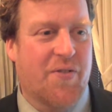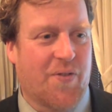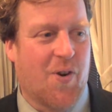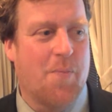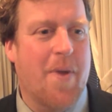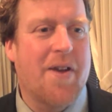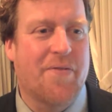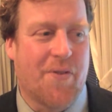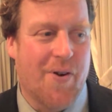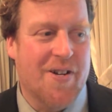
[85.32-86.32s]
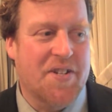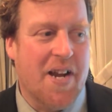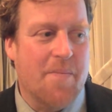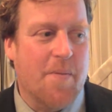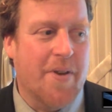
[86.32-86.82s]
for metaphors,
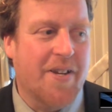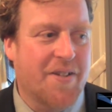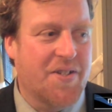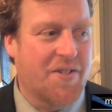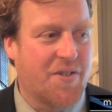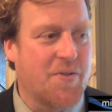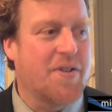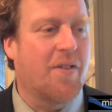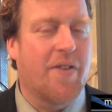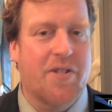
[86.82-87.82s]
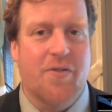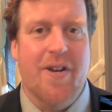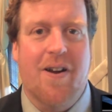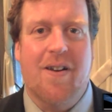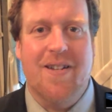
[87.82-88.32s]
and I'm a big student of
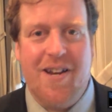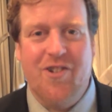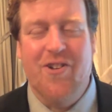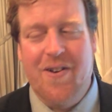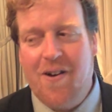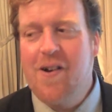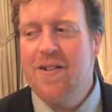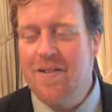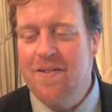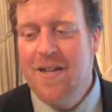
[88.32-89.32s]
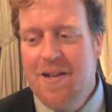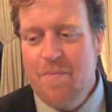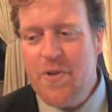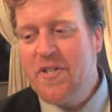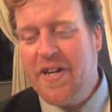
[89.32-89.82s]
history and architecture and art and
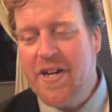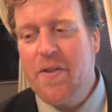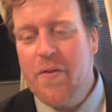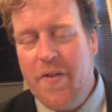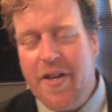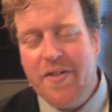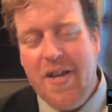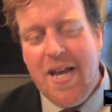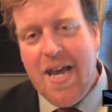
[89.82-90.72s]
music and other things.